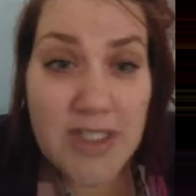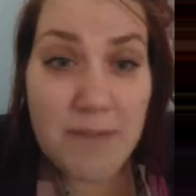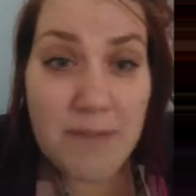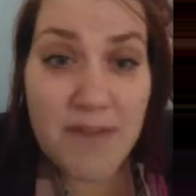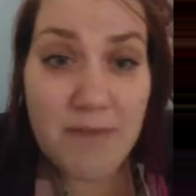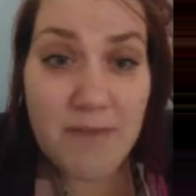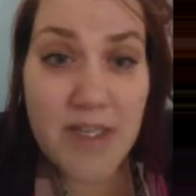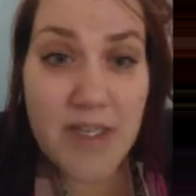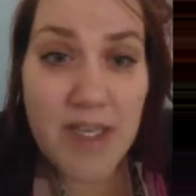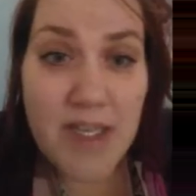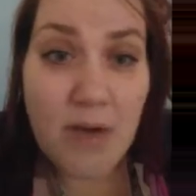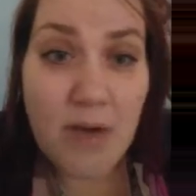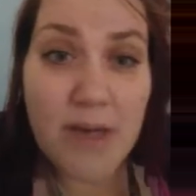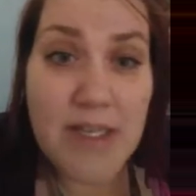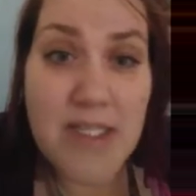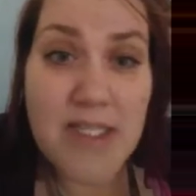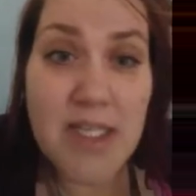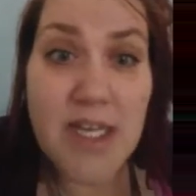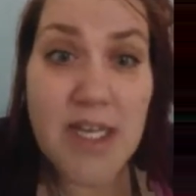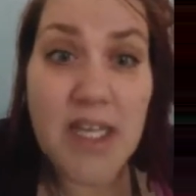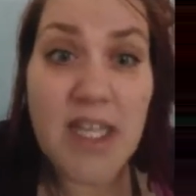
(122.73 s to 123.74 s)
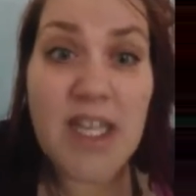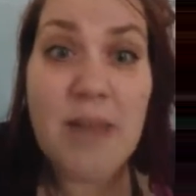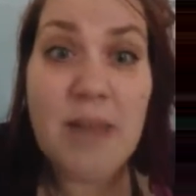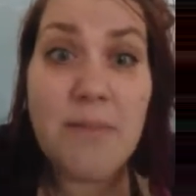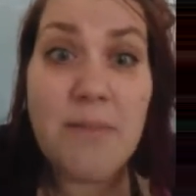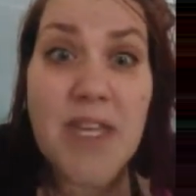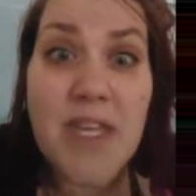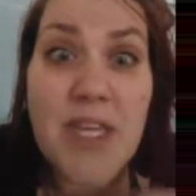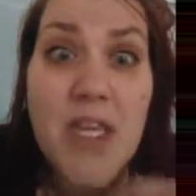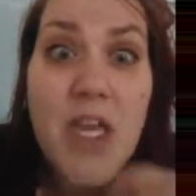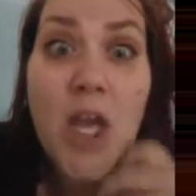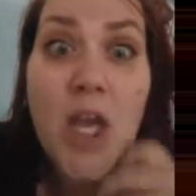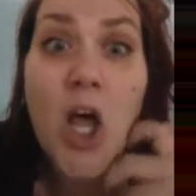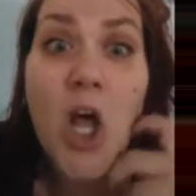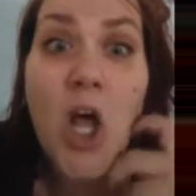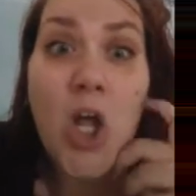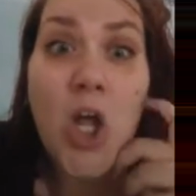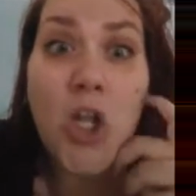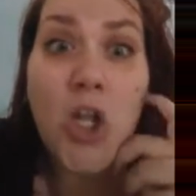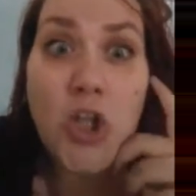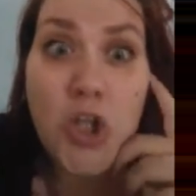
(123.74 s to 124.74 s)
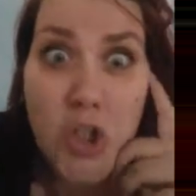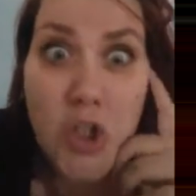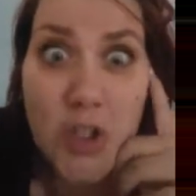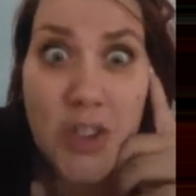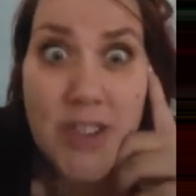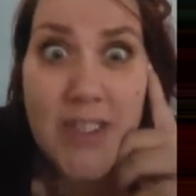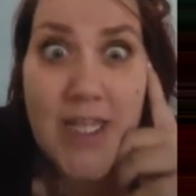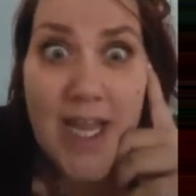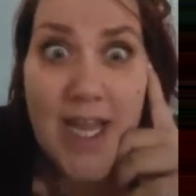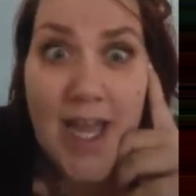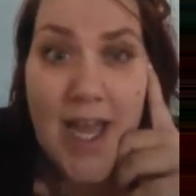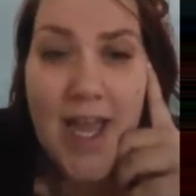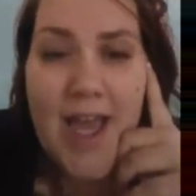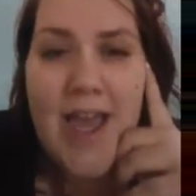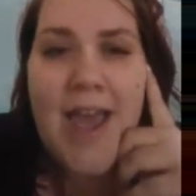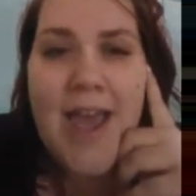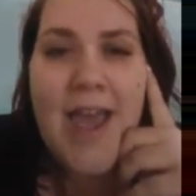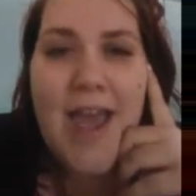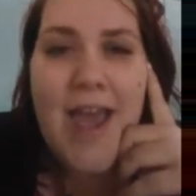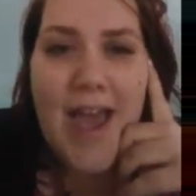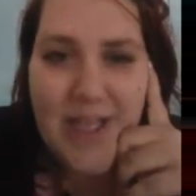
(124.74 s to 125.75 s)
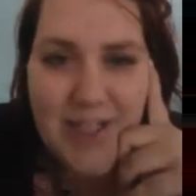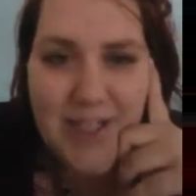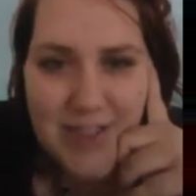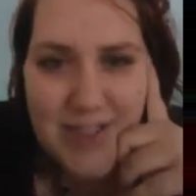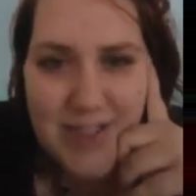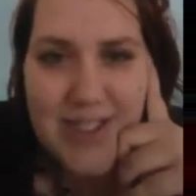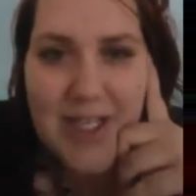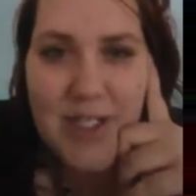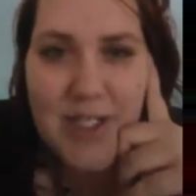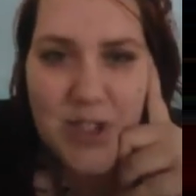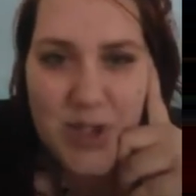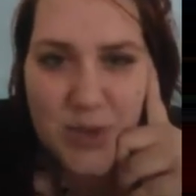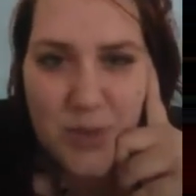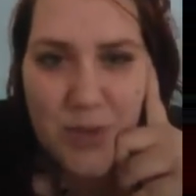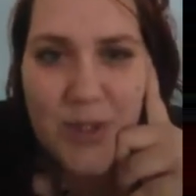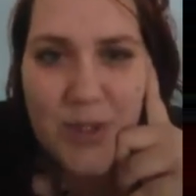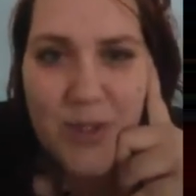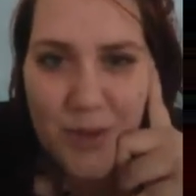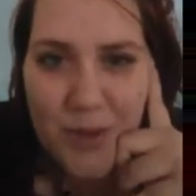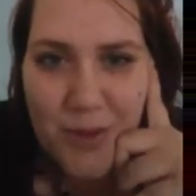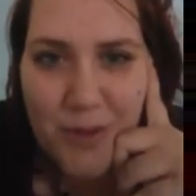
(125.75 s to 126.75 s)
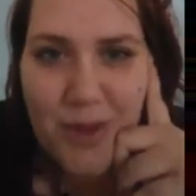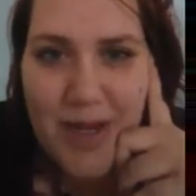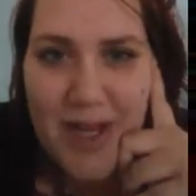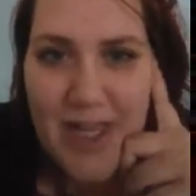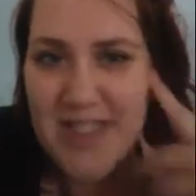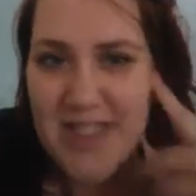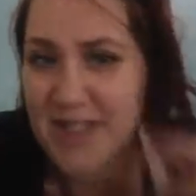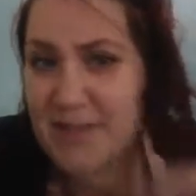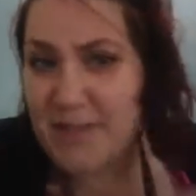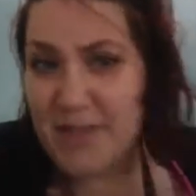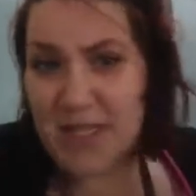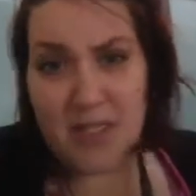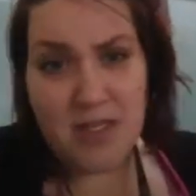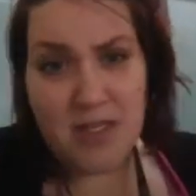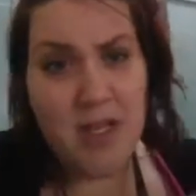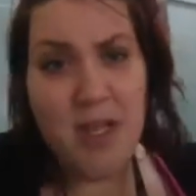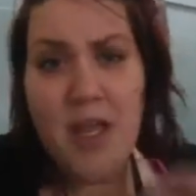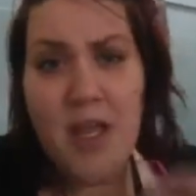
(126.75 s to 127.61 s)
at my video, I said it can be looked at as sexual harassment.